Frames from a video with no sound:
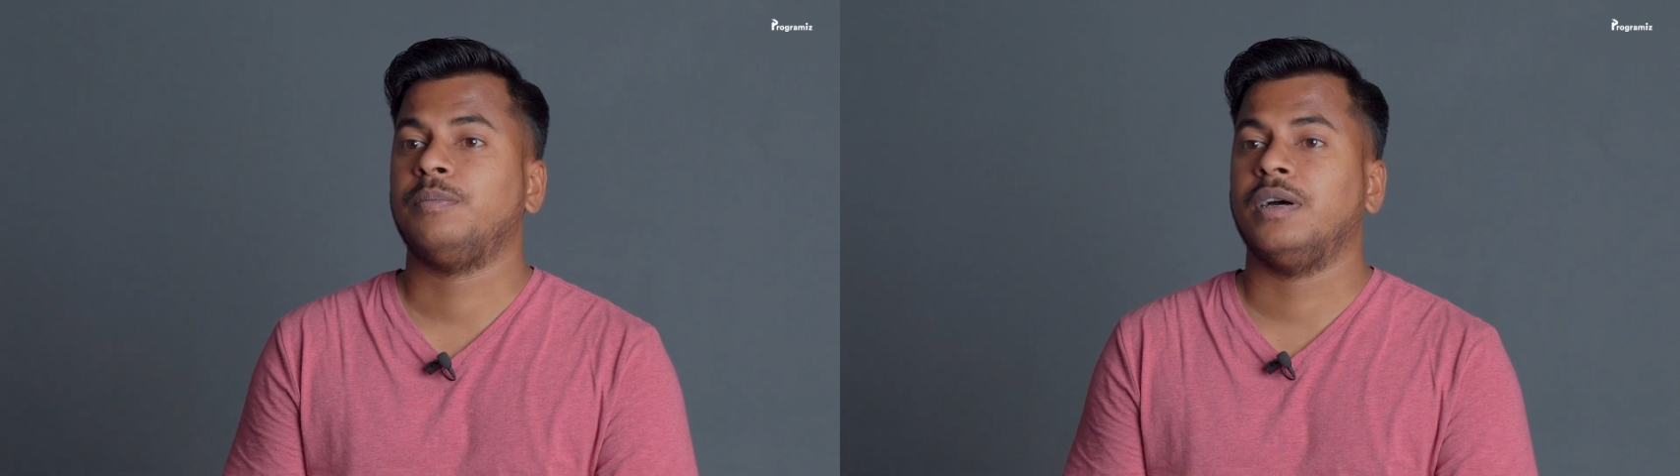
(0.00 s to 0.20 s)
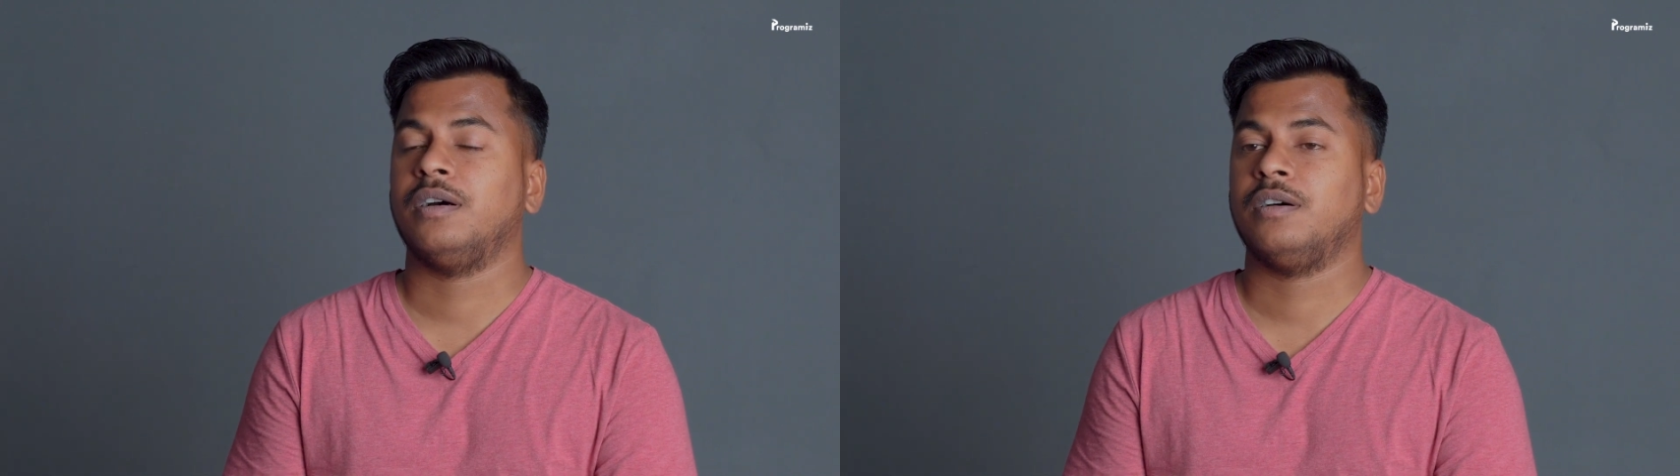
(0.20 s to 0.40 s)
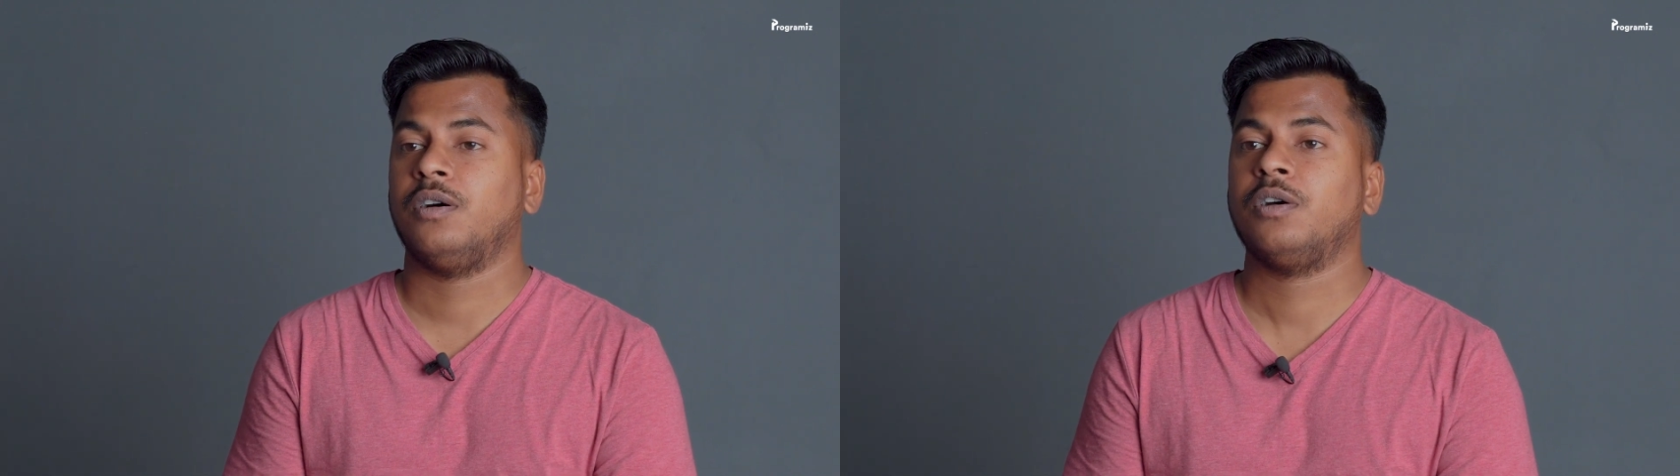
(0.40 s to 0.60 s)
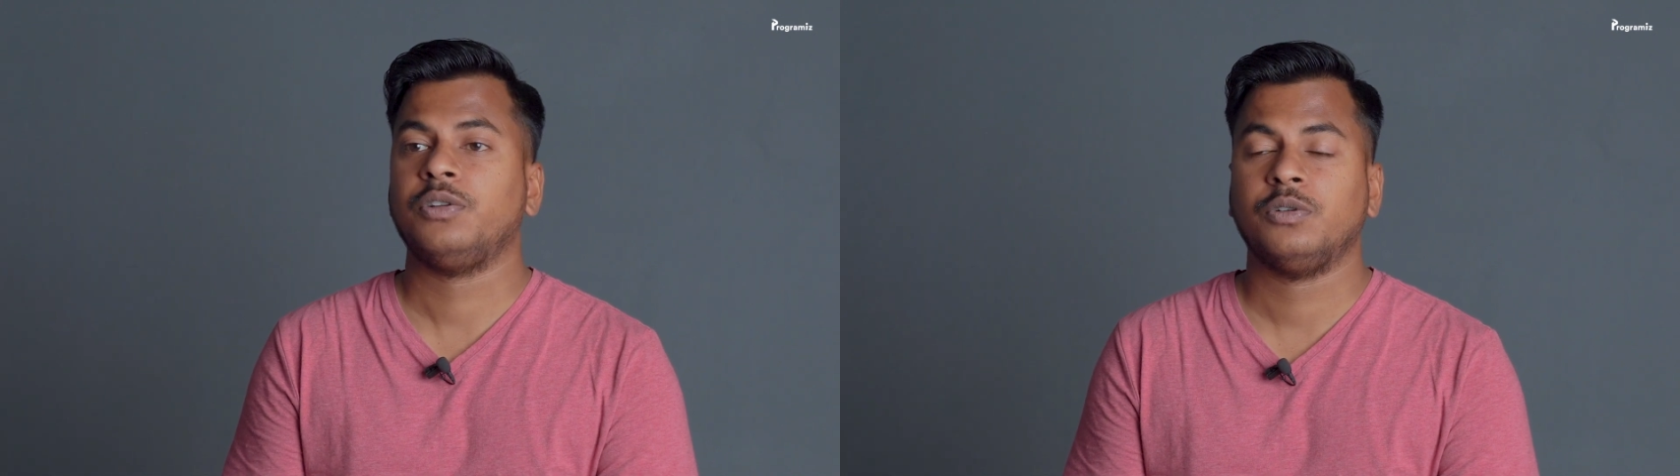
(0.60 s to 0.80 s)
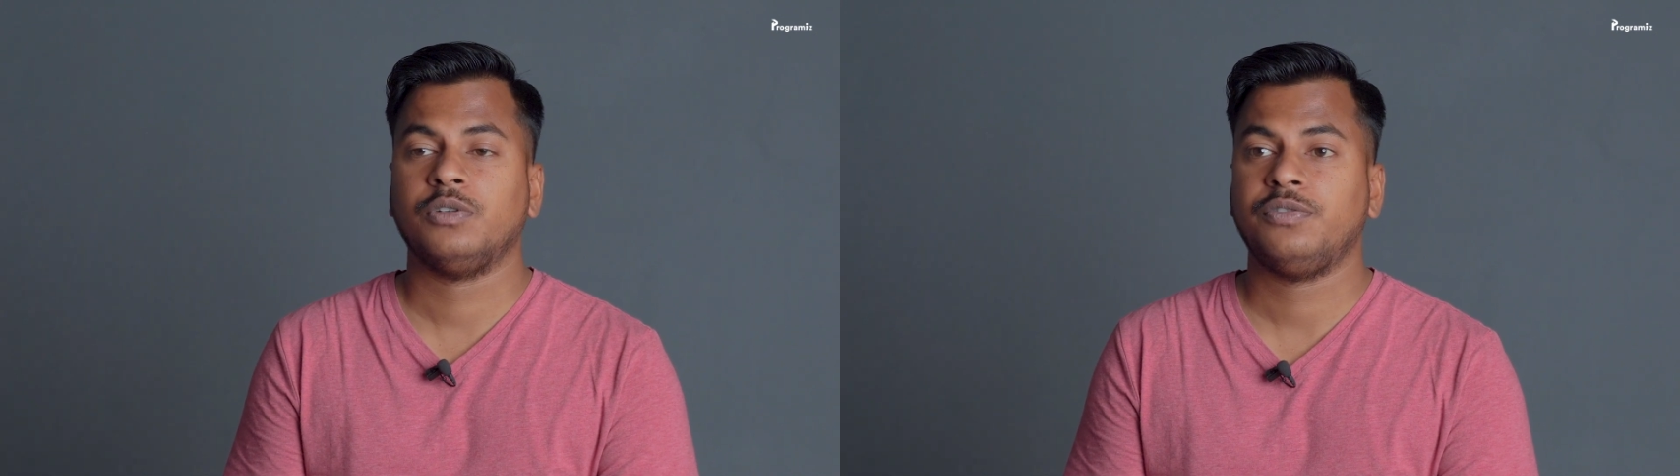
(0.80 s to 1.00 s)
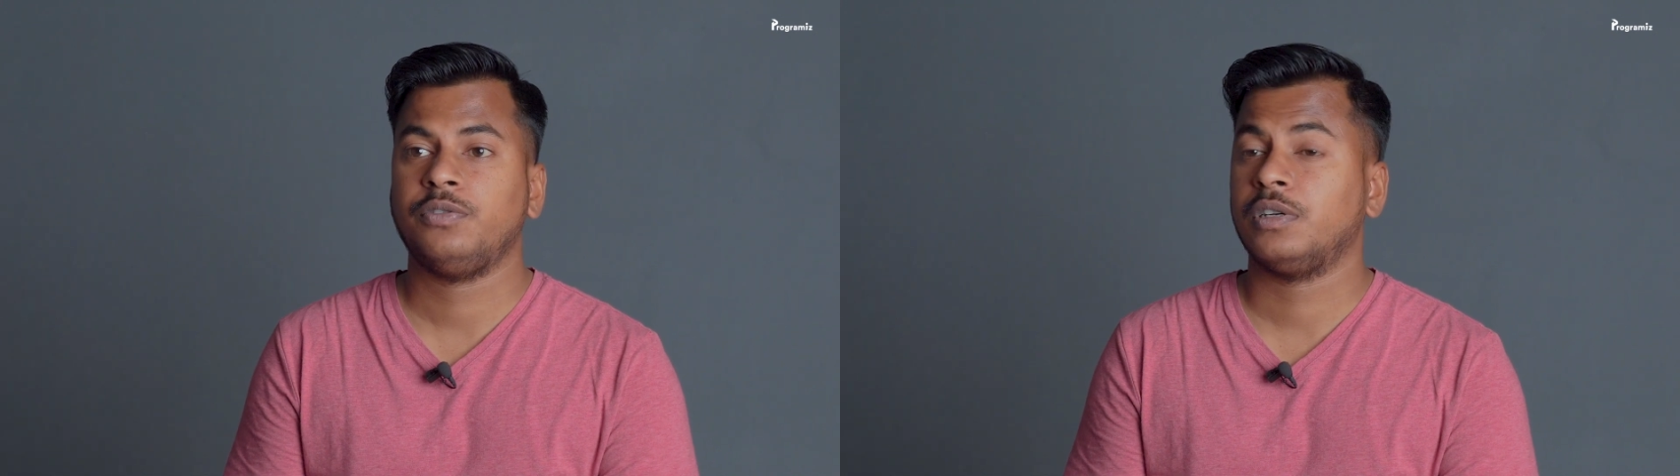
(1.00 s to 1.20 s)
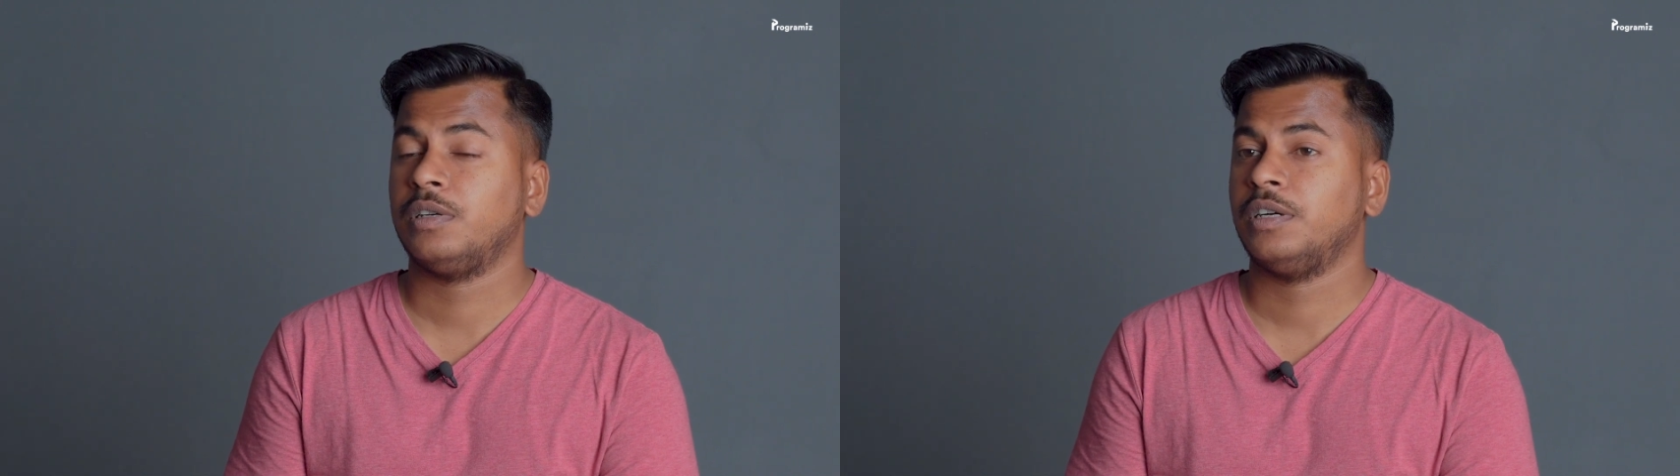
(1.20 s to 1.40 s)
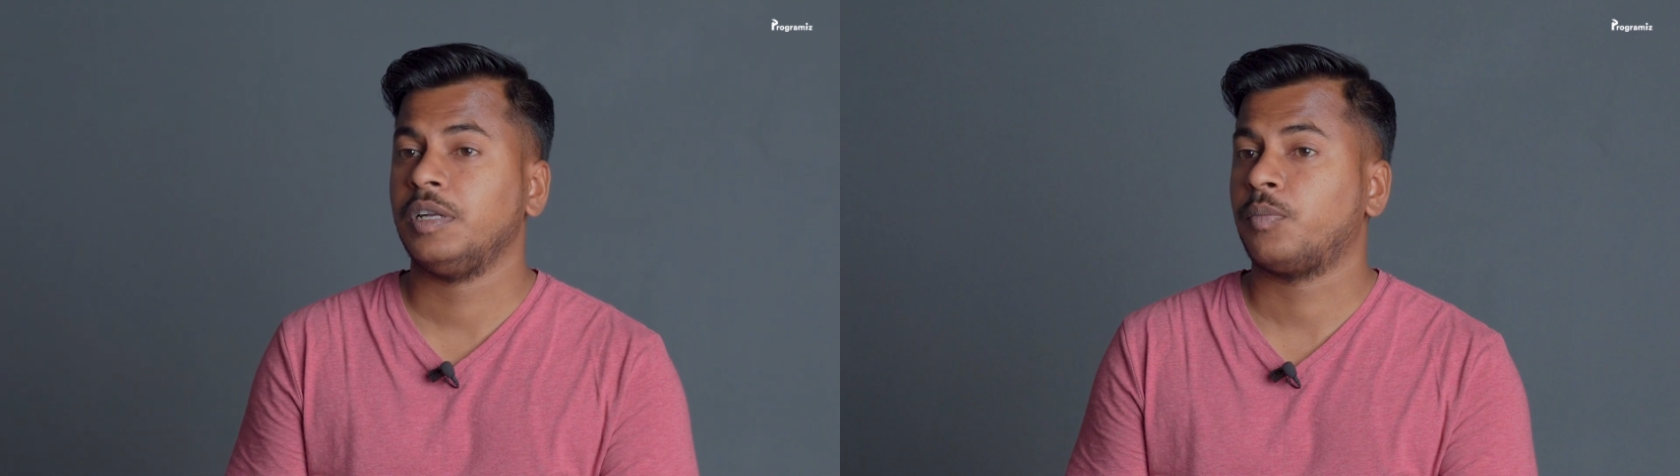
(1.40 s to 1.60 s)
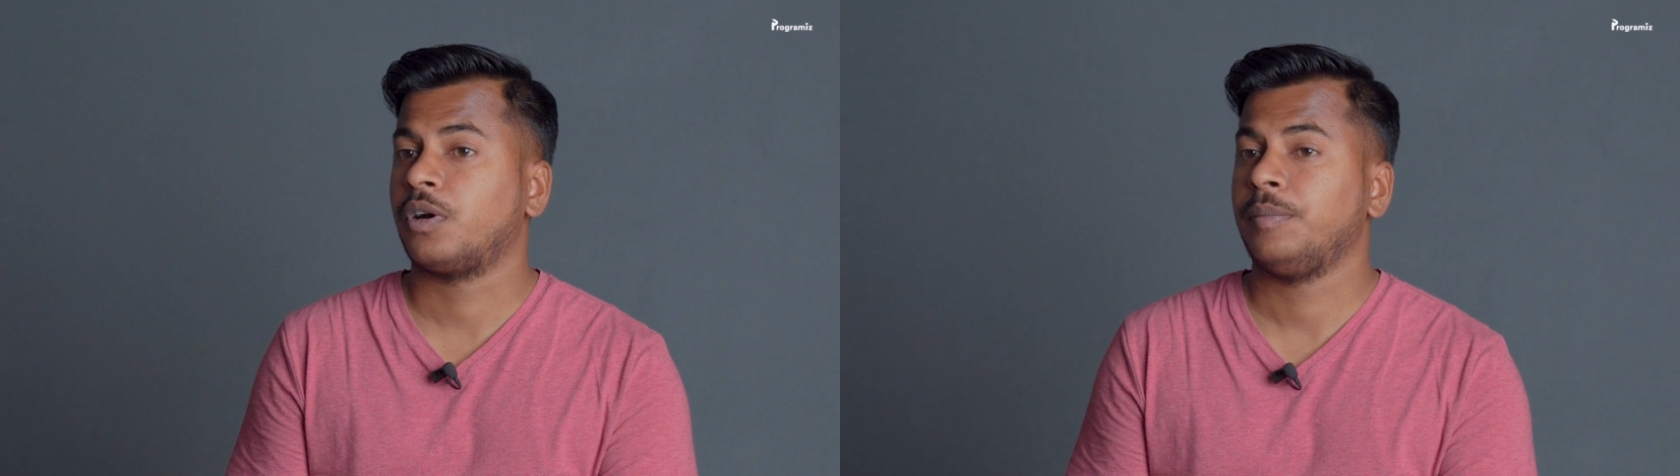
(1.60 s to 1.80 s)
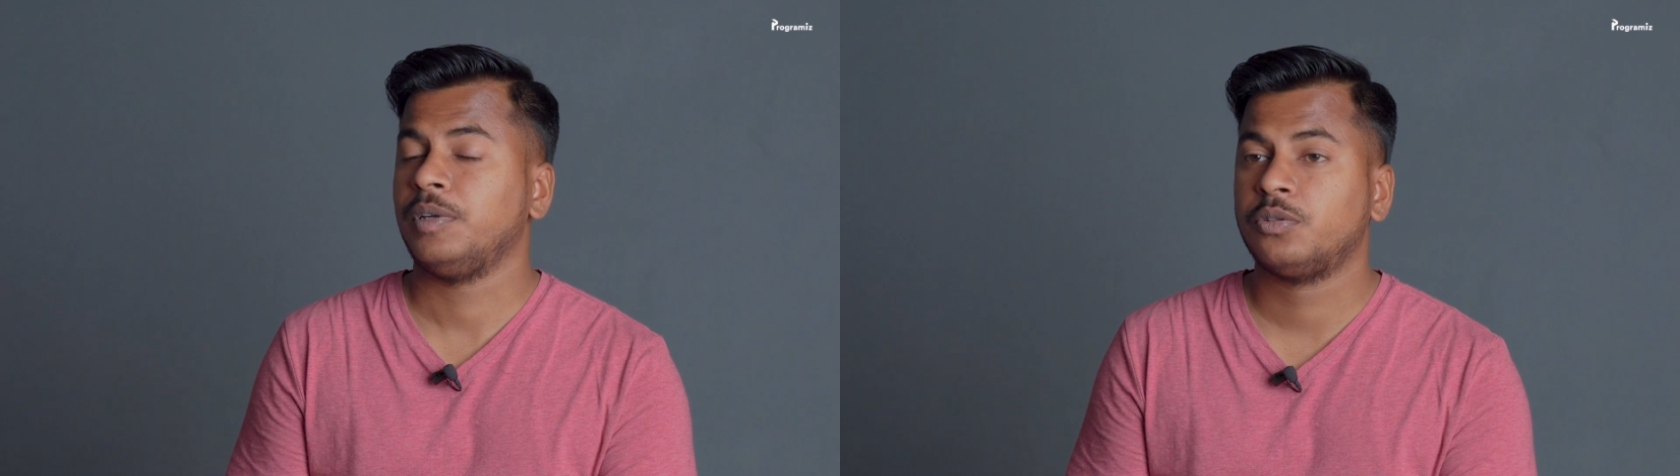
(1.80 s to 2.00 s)
uh, or you know if you're learning
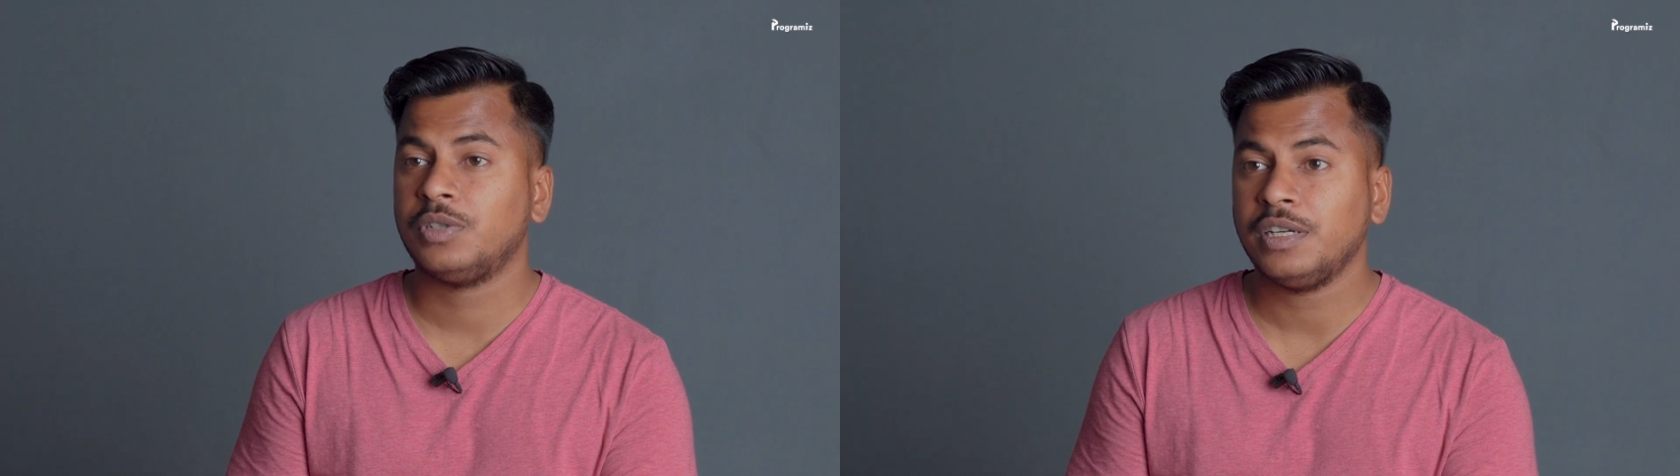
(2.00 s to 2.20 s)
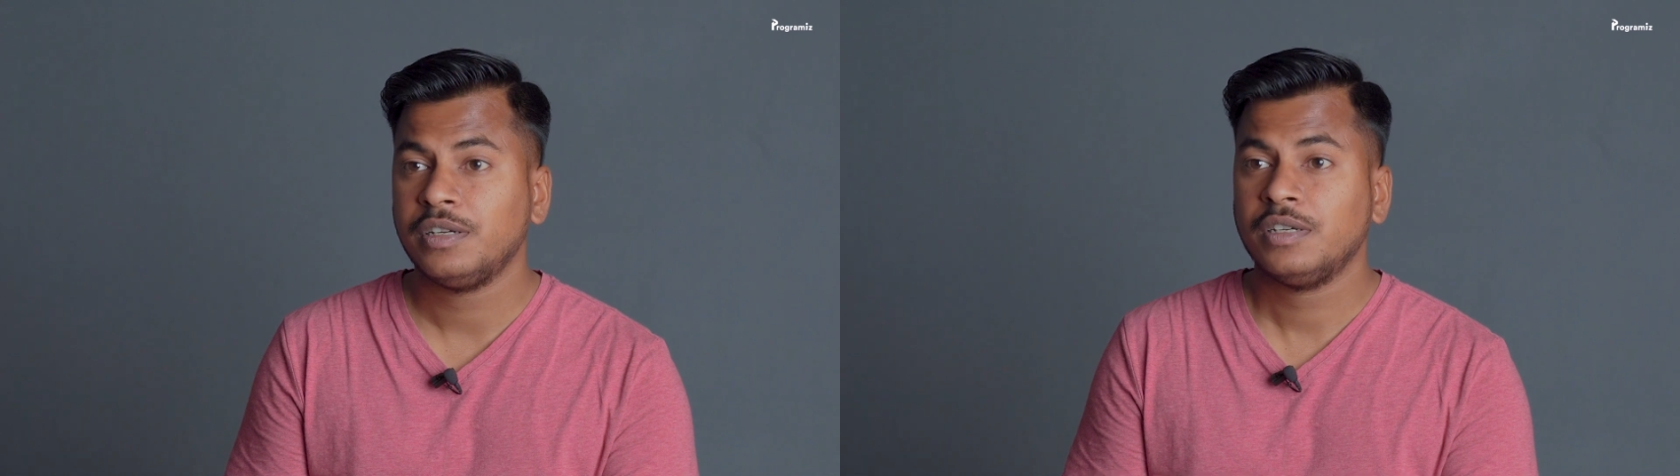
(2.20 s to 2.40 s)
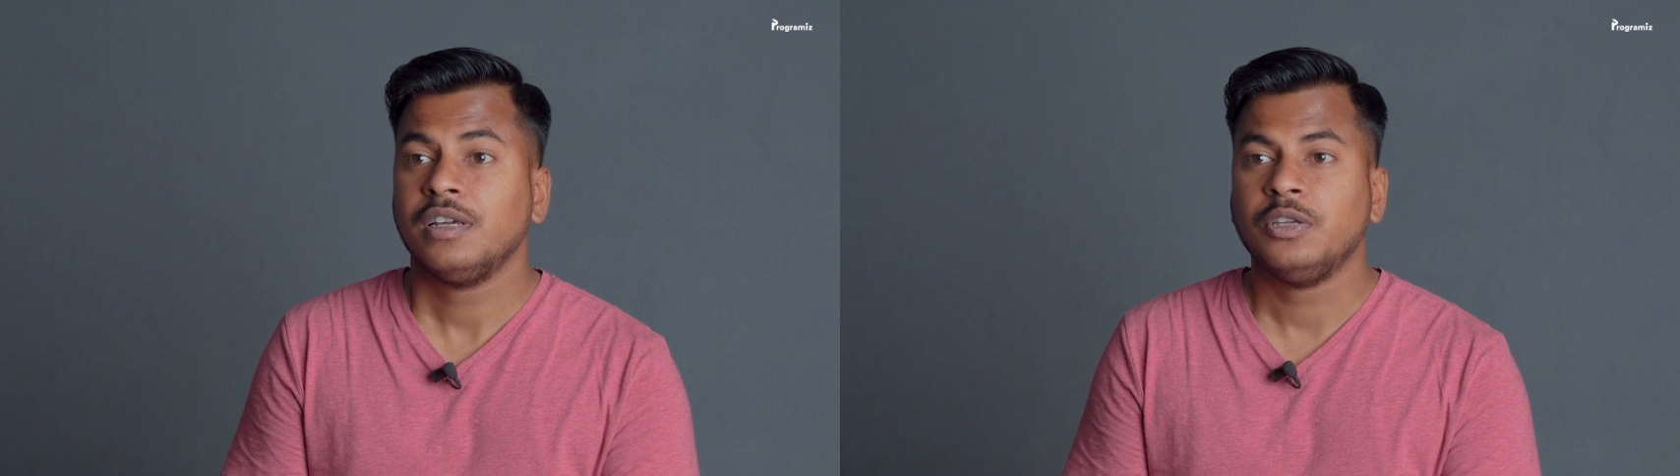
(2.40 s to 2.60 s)
programming today,